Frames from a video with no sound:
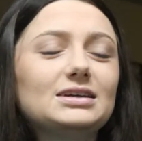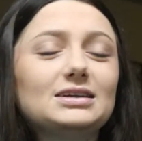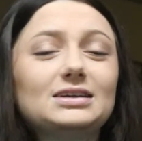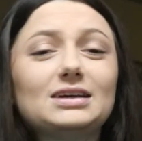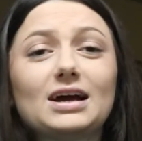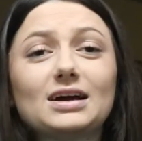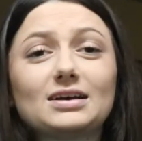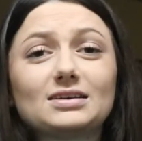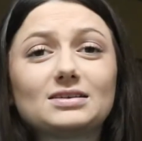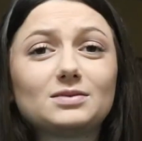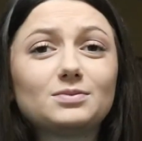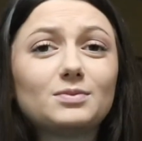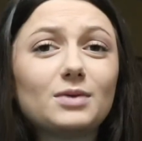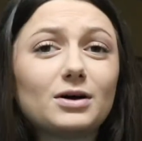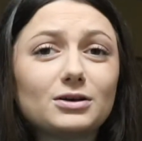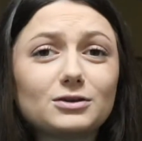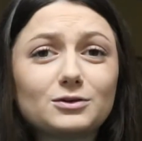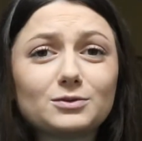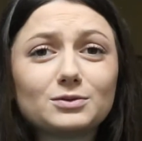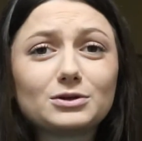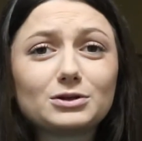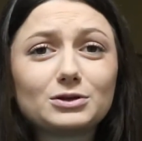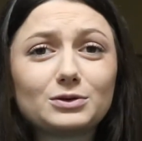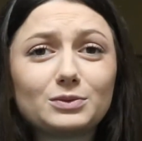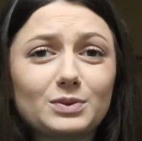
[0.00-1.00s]
yeah,
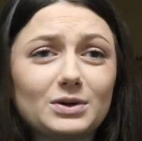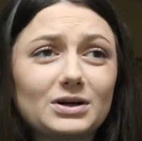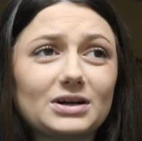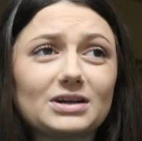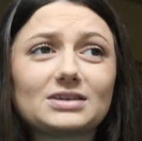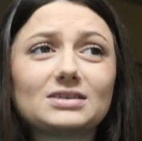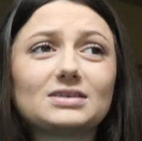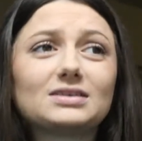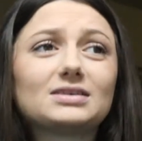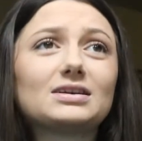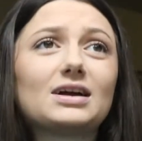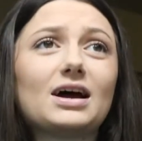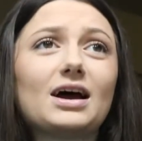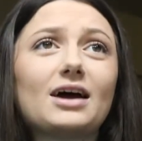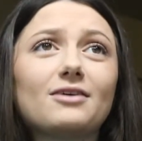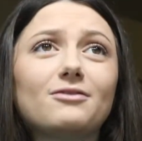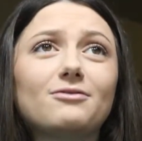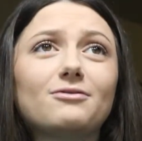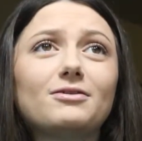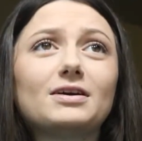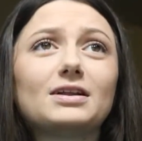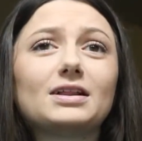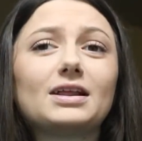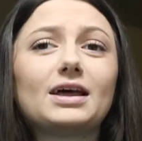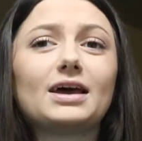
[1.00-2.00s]
smells were the worst. I
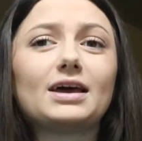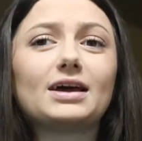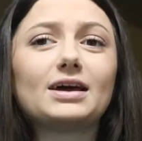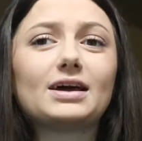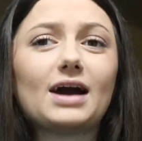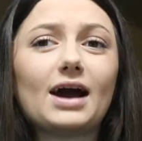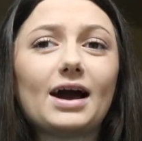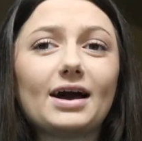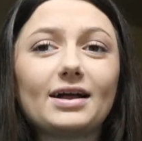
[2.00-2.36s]
feel like